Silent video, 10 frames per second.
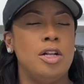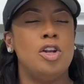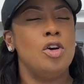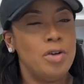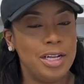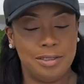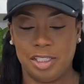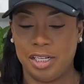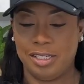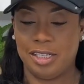Lord
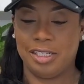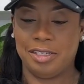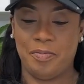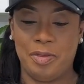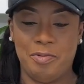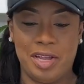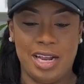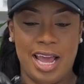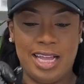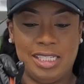Jesus. We're gonna
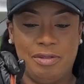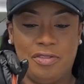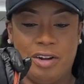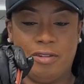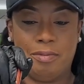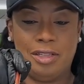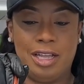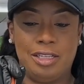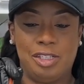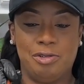add some of our
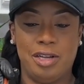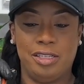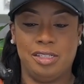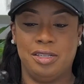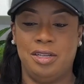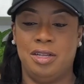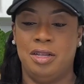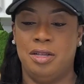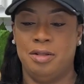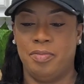remoulade sauce.
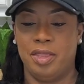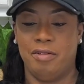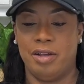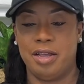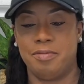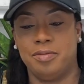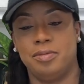All right.